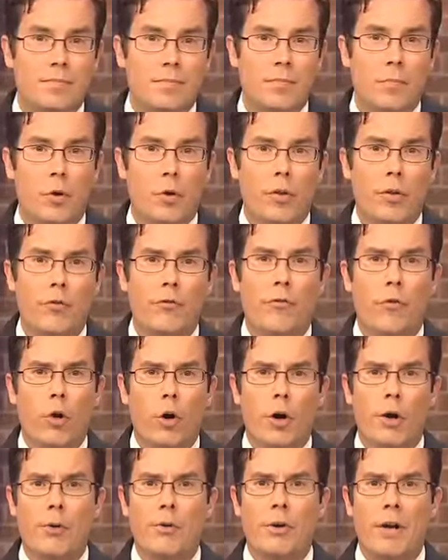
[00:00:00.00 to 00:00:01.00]
More than
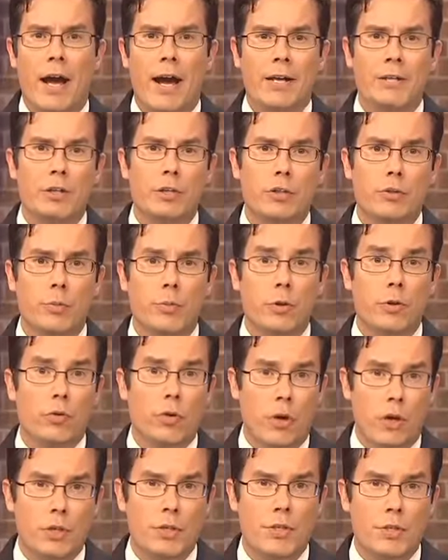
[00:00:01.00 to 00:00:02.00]
400 actors from
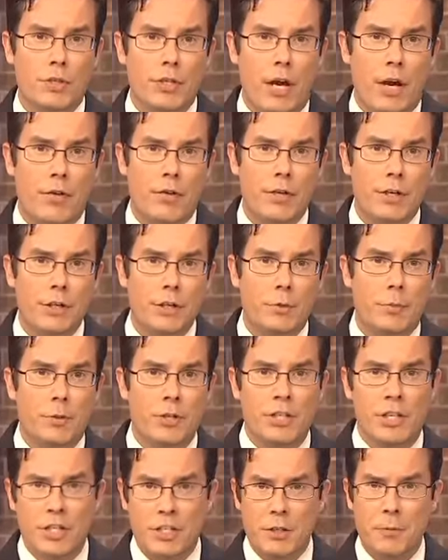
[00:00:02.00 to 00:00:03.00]
across the Southeast
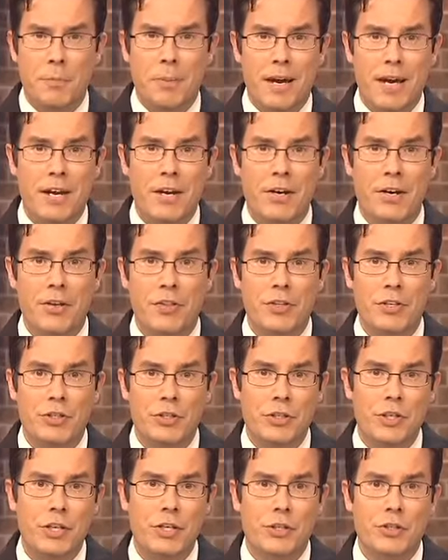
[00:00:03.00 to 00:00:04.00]
participated in the
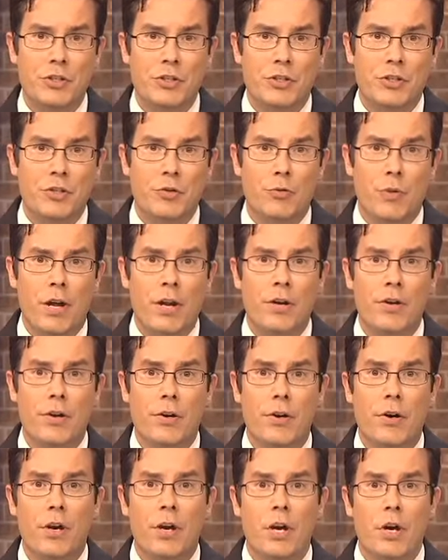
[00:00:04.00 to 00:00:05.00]
siege and
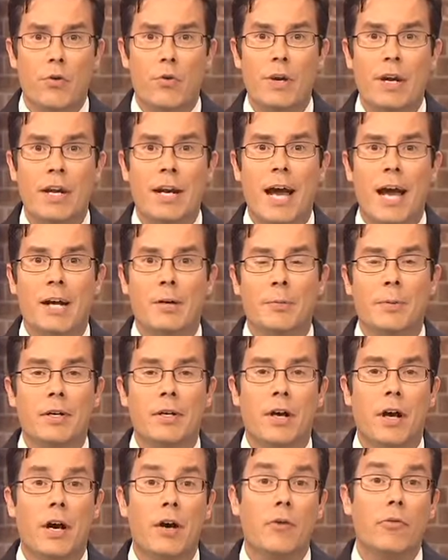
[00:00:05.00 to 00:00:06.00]
surrender reenactment
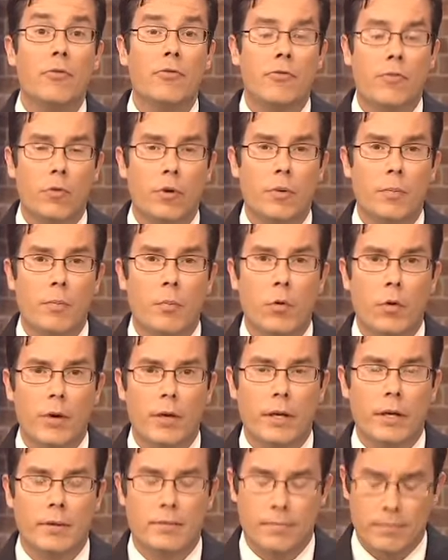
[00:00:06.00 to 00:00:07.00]
of Fort
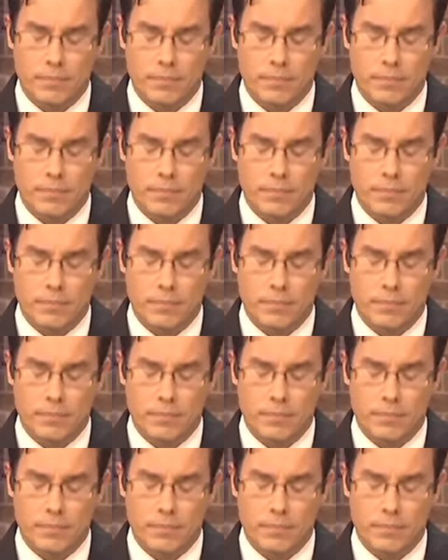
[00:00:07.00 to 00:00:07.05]
Morgan.